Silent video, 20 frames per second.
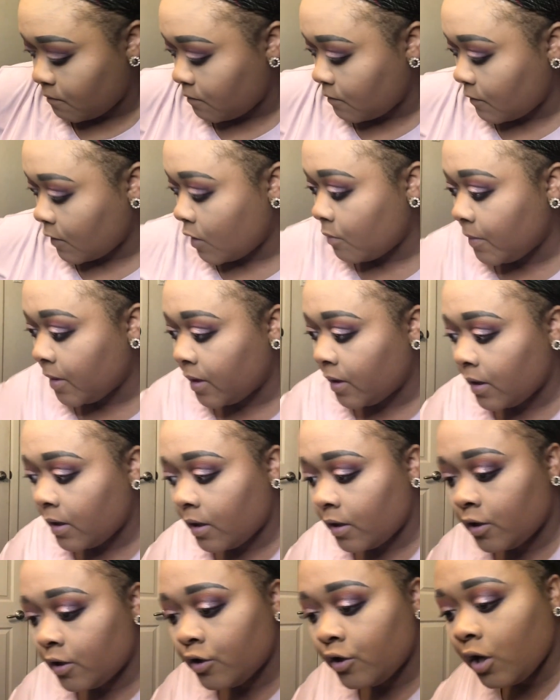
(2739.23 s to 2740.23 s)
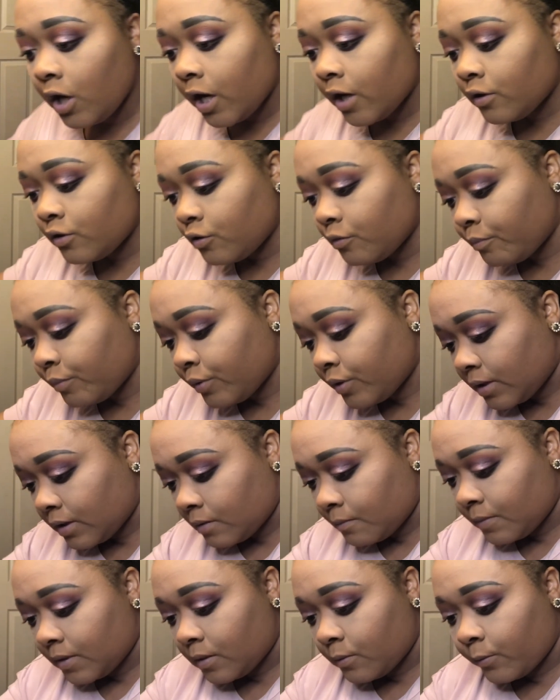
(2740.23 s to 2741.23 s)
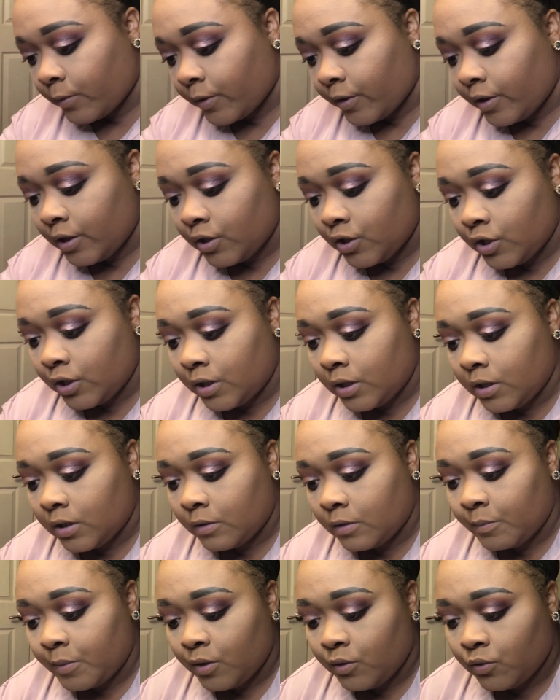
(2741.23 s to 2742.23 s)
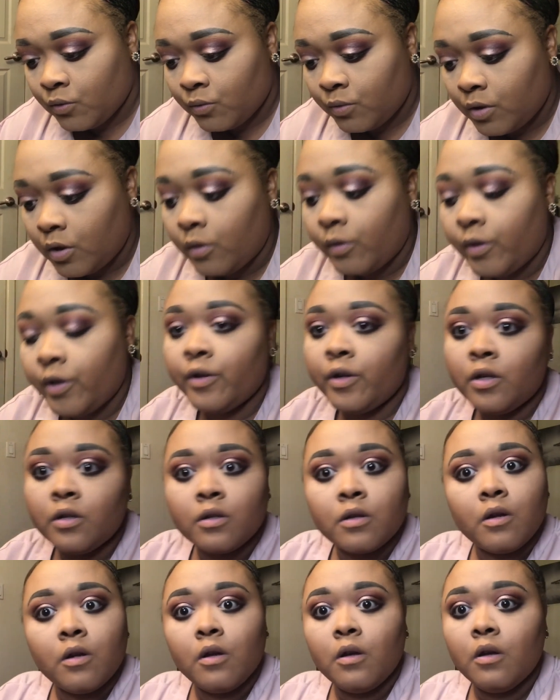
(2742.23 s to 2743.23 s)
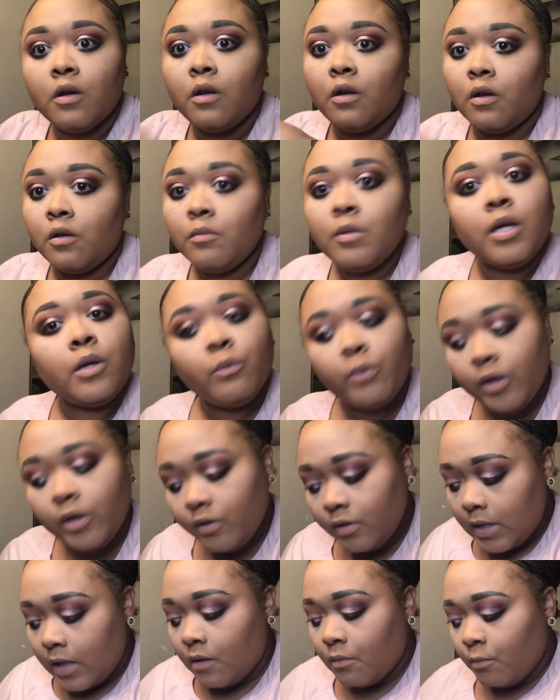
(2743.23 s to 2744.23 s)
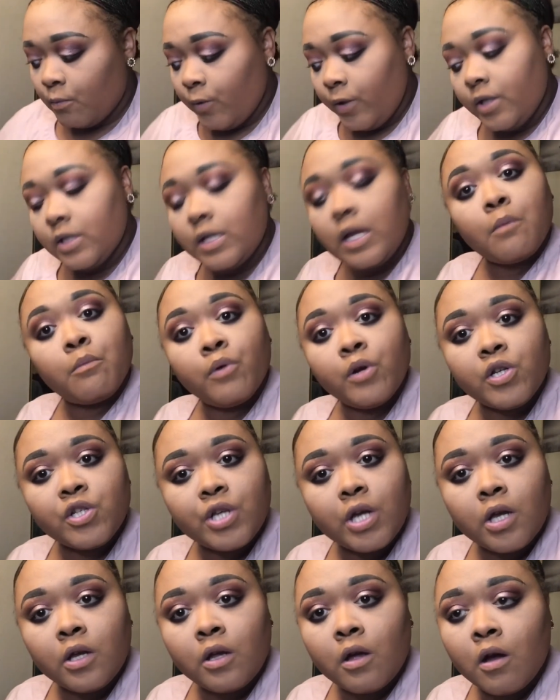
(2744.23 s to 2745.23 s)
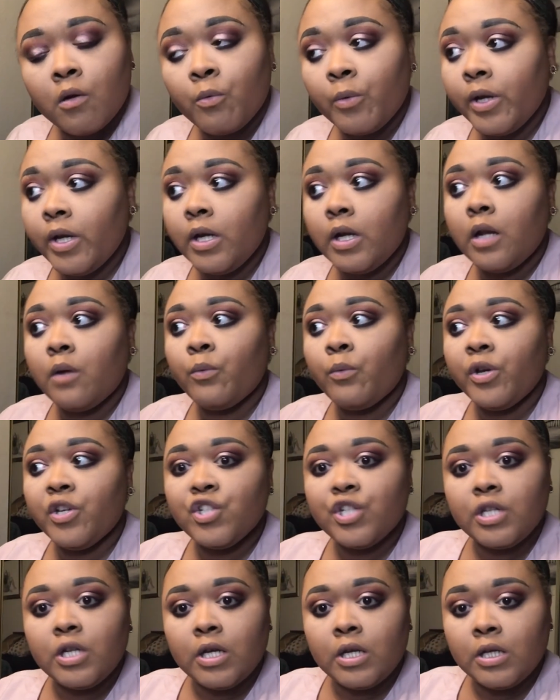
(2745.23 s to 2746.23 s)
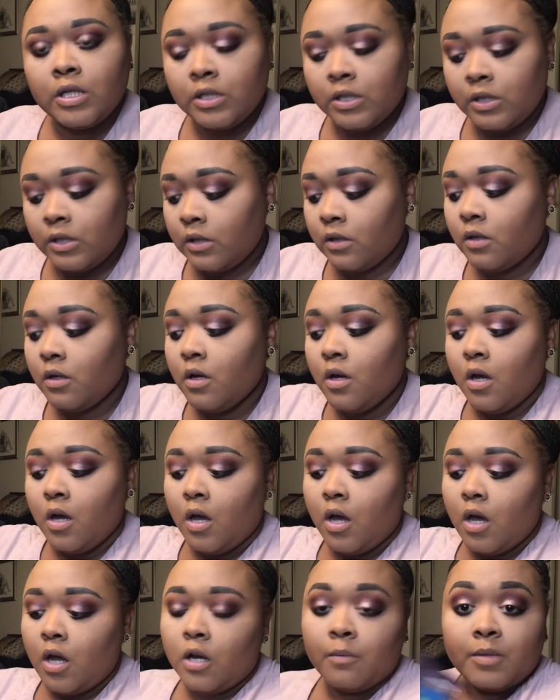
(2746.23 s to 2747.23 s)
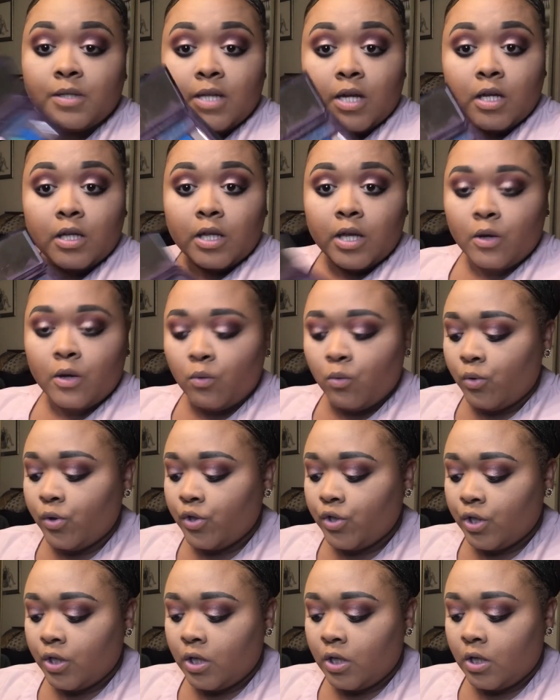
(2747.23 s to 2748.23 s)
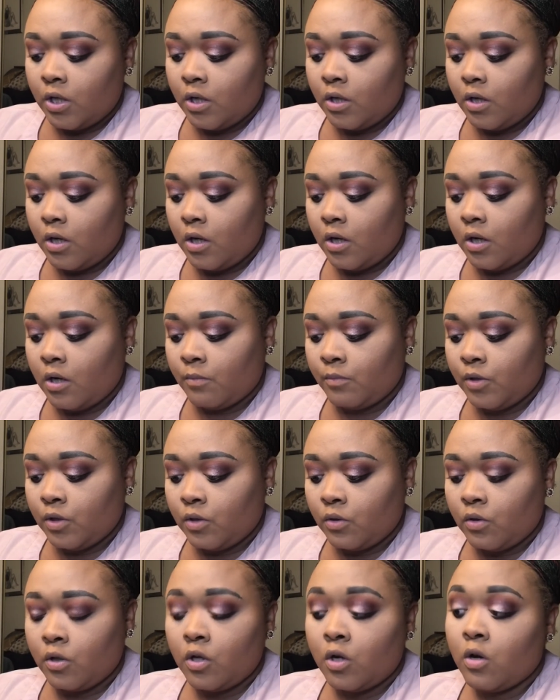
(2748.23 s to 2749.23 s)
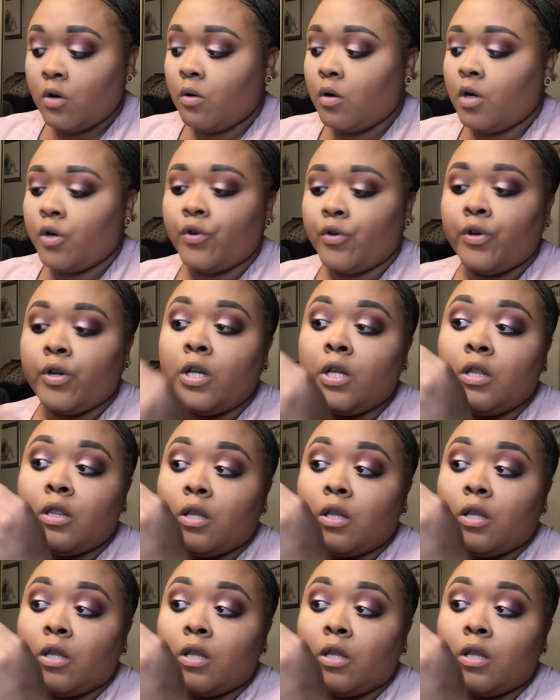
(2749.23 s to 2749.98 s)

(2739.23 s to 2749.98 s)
Oh my God. You know how you put something somewhere and it just disappears on your head? I'm like, where's that brush at, y'all? Where she is? And I'm going to take that orange again, and I'm just going to go underneath